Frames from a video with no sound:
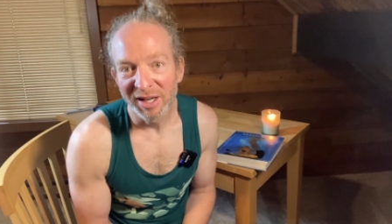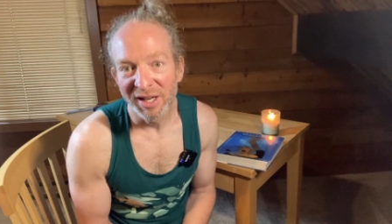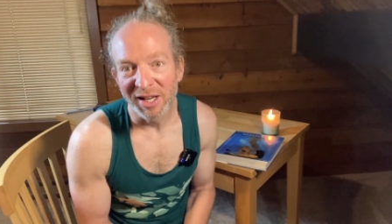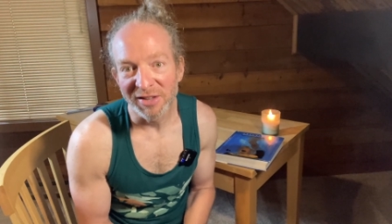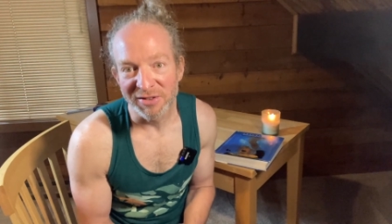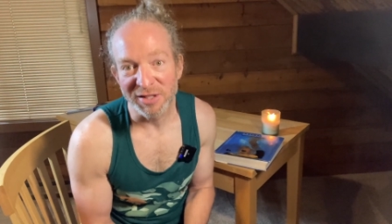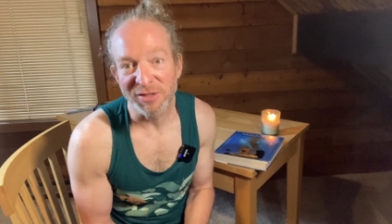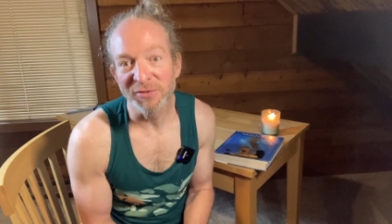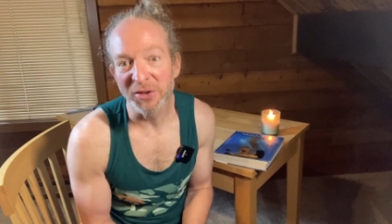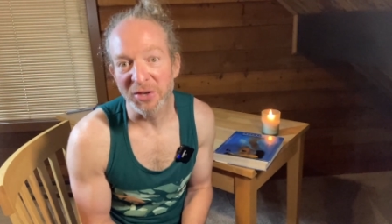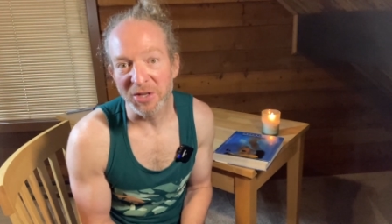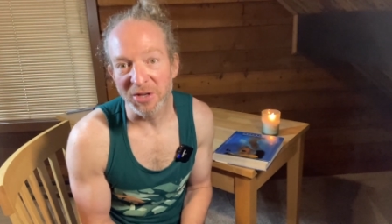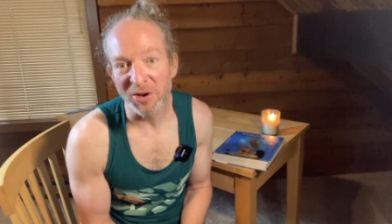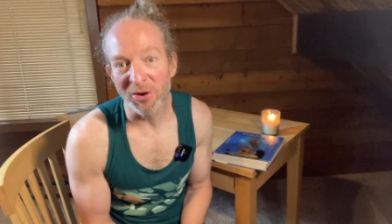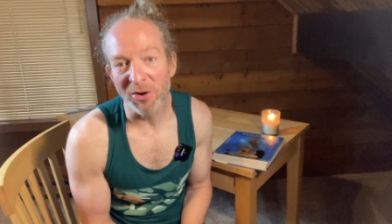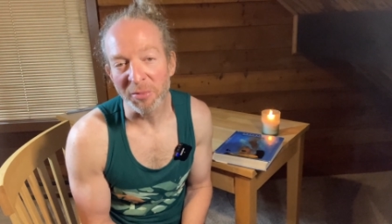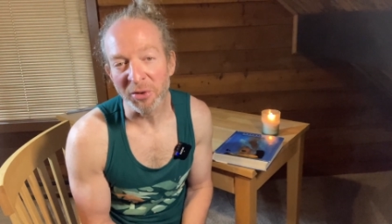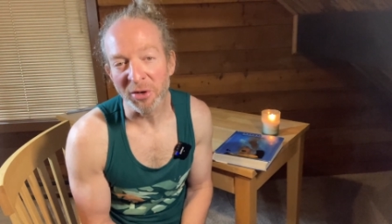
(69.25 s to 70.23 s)
In this
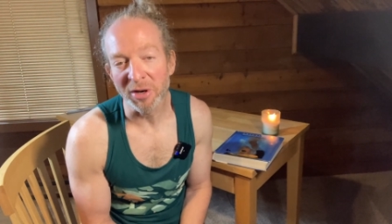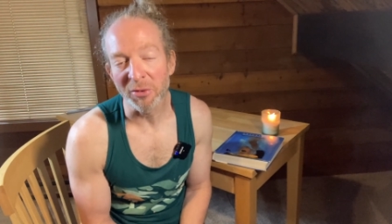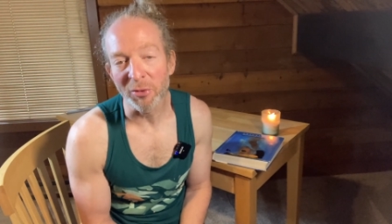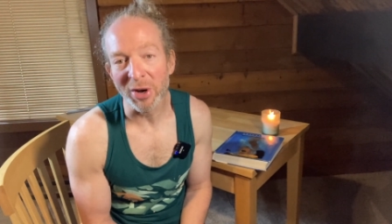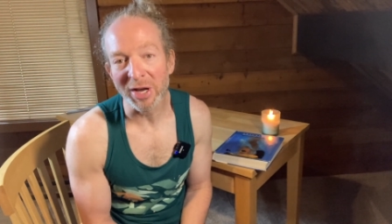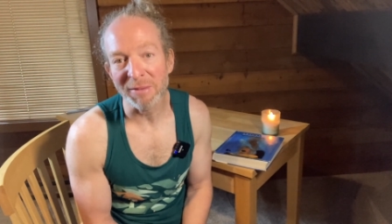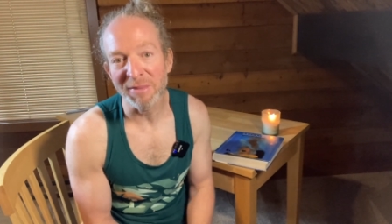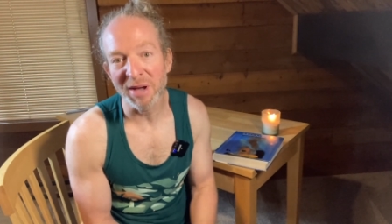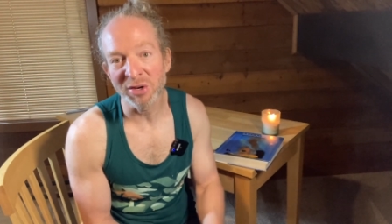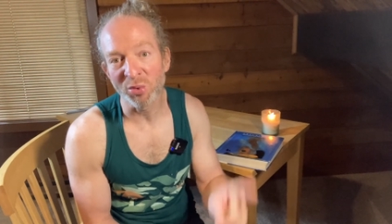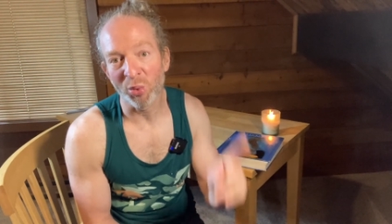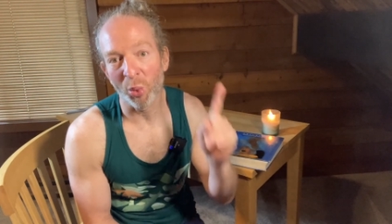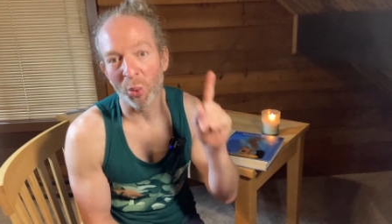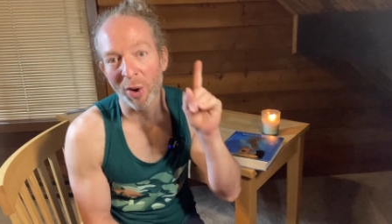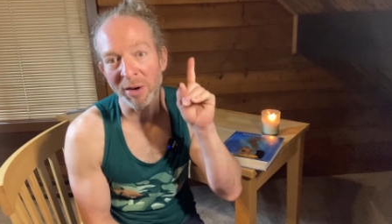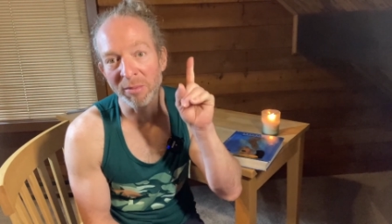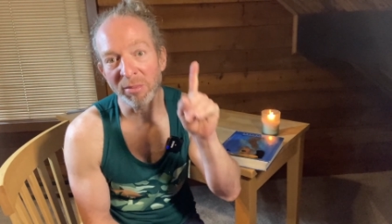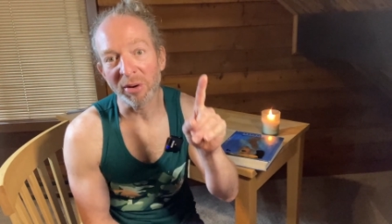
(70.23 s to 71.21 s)
video, I'm going to recommend
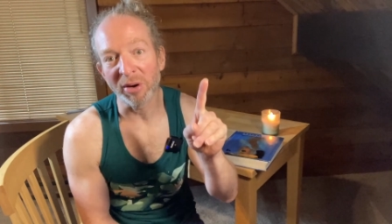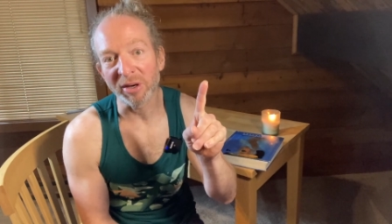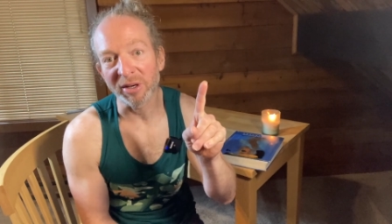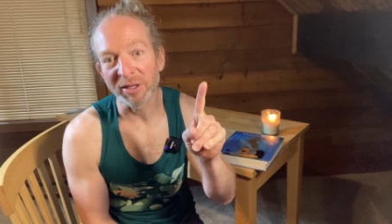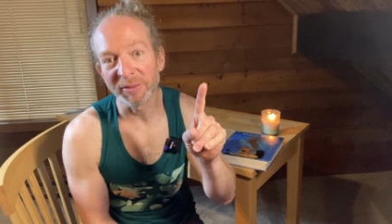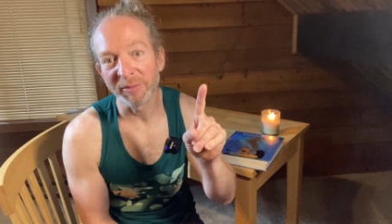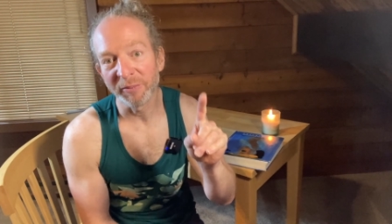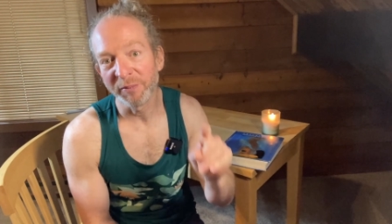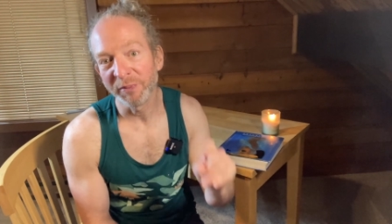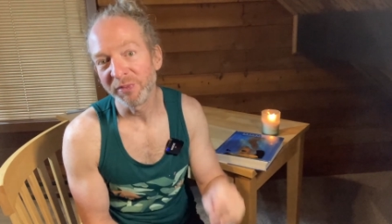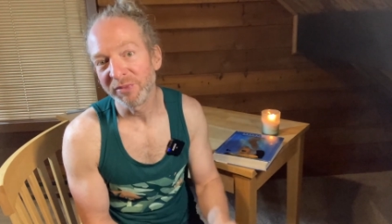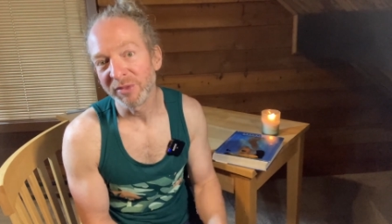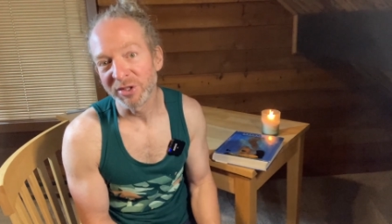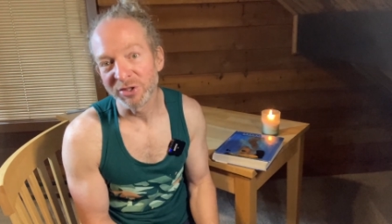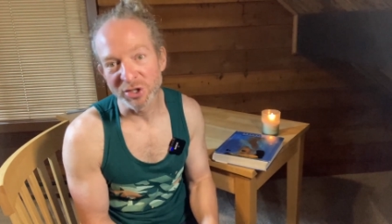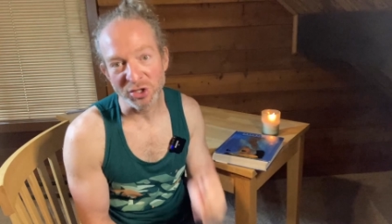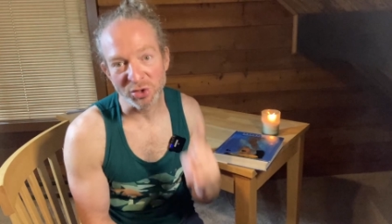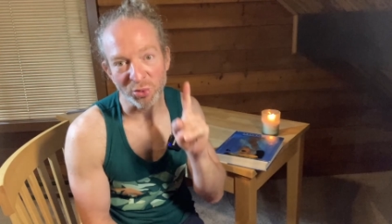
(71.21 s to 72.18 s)
one book,
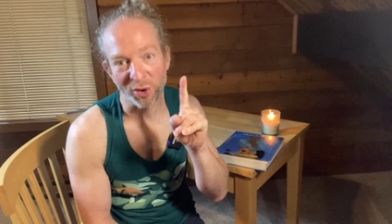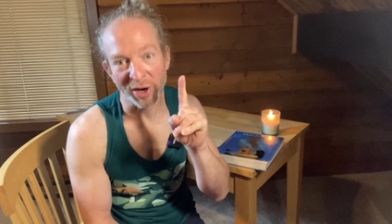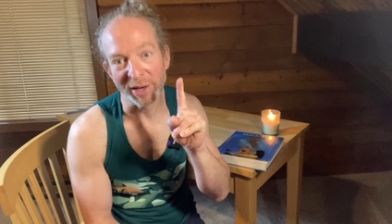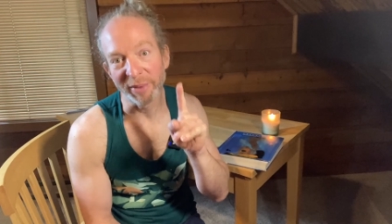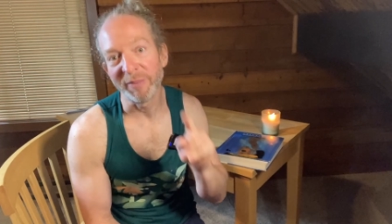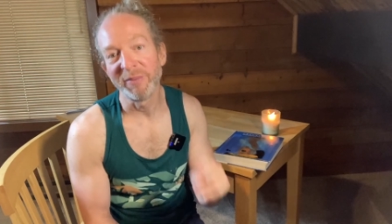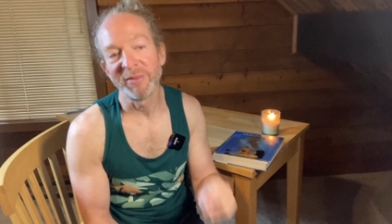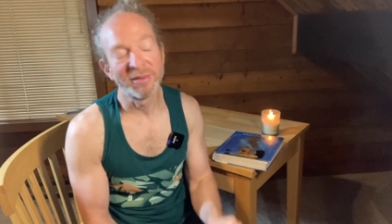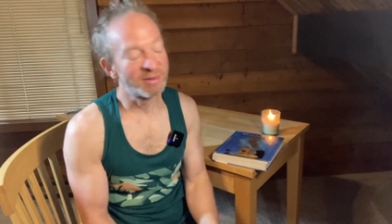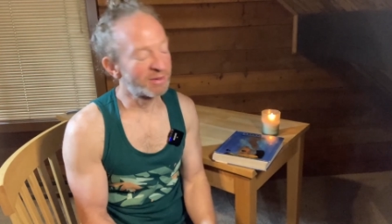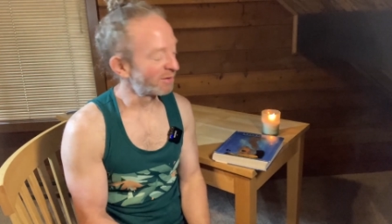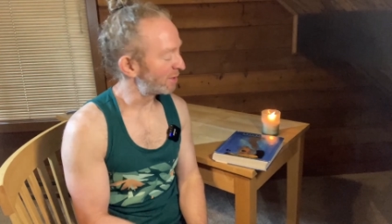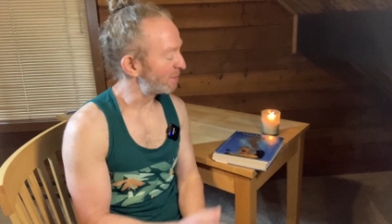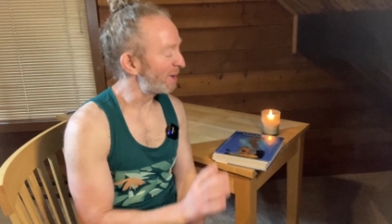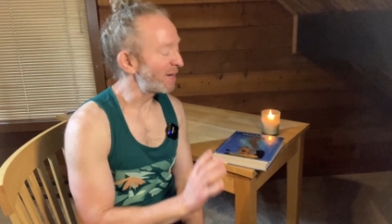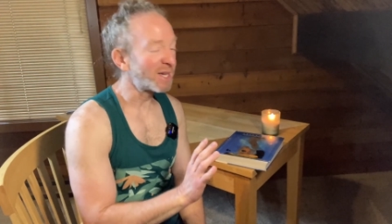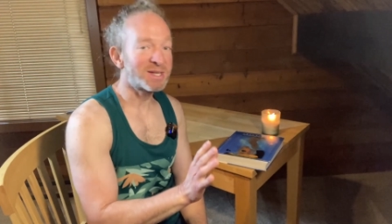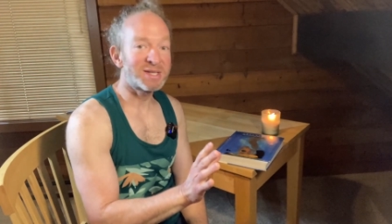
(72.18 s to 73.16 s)
just one,
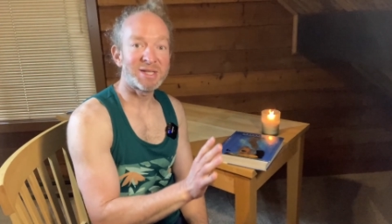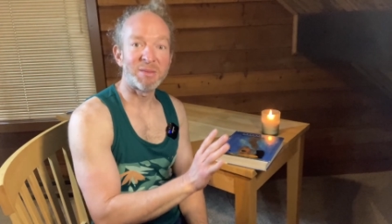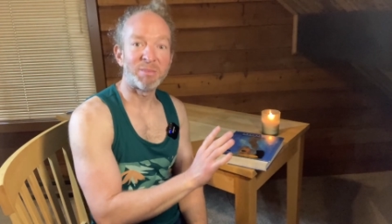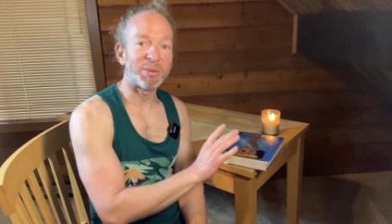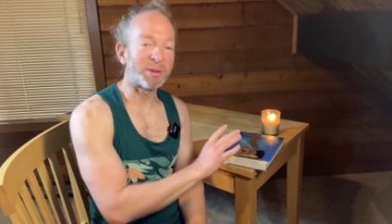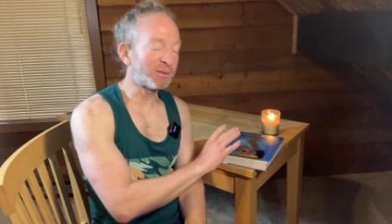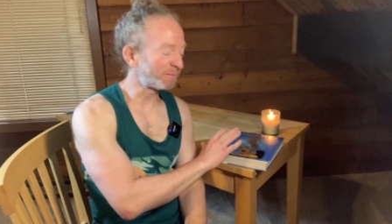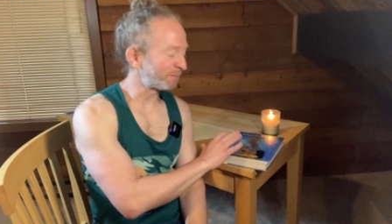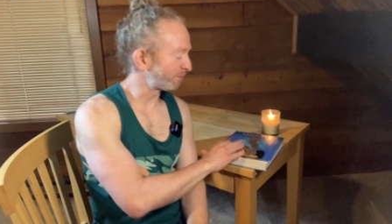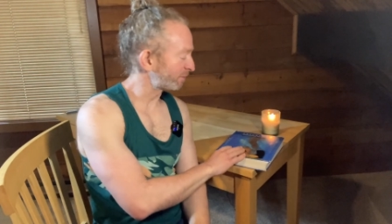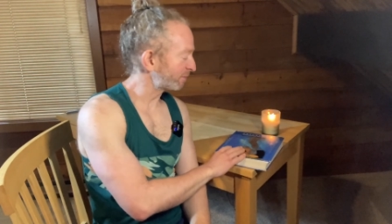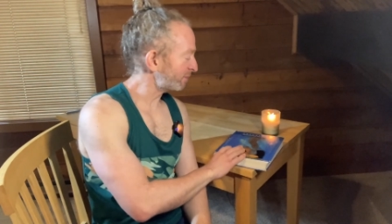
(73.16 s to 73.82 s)
to make it simple.